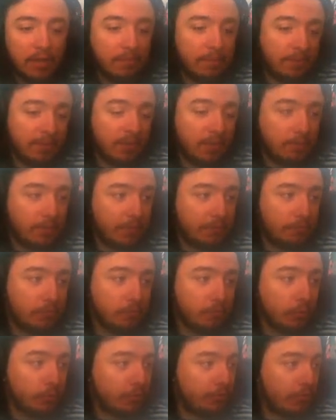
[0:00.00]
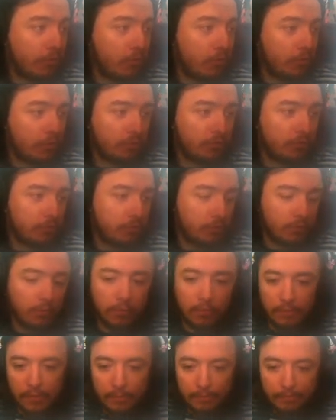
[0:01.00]
kind of did a bit too much talking during
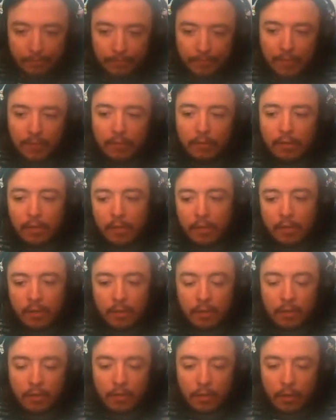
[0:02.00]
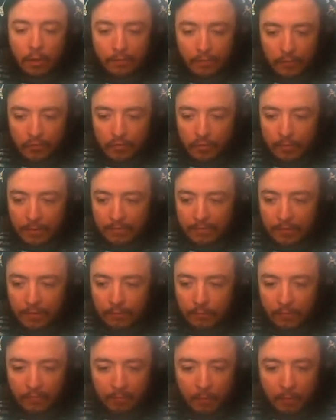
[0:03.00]
their event. All footage you're about to
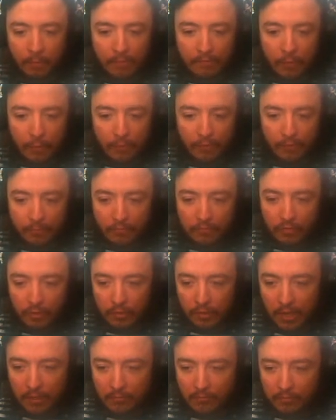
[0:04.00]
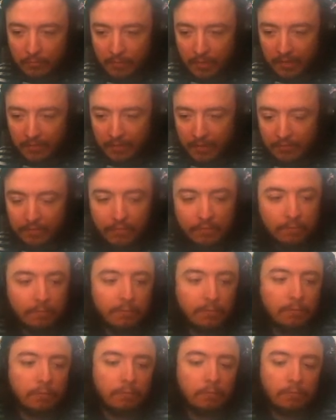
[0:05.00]
see from this point forward has been shown and captured on PS5
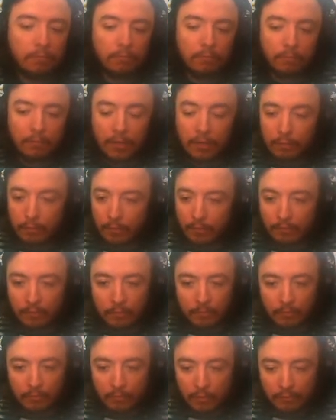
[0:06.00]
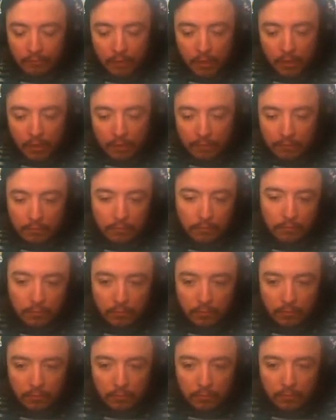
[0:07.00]
systems. I knew that was going to be really fast.
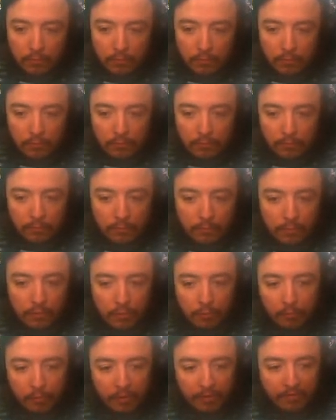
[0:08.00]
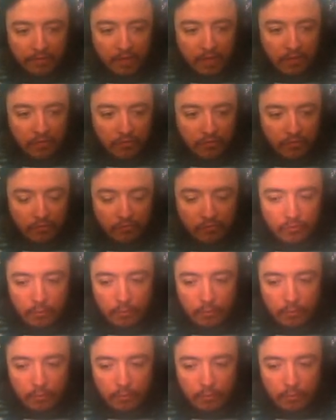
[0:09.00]
The new PlayStation